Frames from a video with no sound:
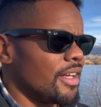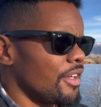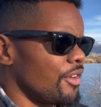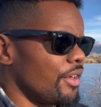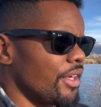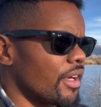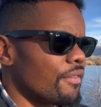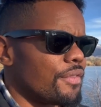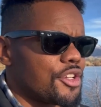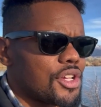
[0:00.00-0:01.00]
You can
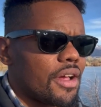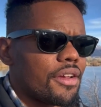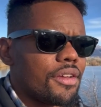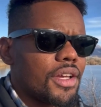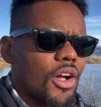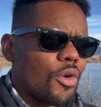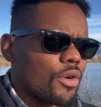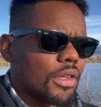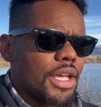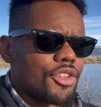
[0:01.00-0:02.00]
come fish out here. You got Corn Lake